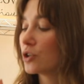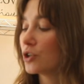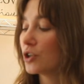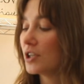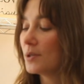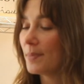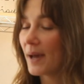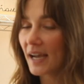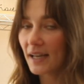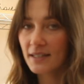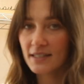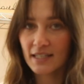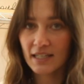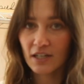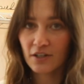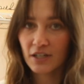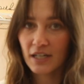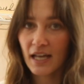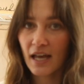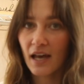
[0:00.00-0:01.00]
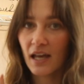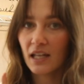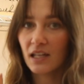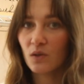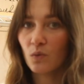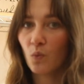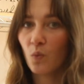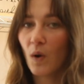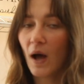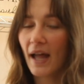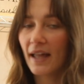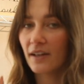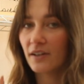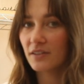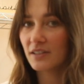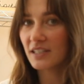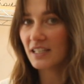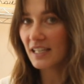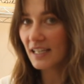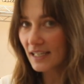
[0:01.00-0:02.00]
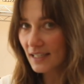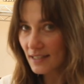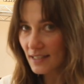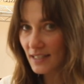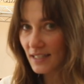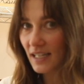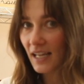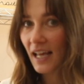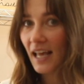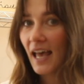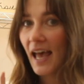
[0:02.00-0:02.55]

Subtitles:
good bacteria and wild yeast.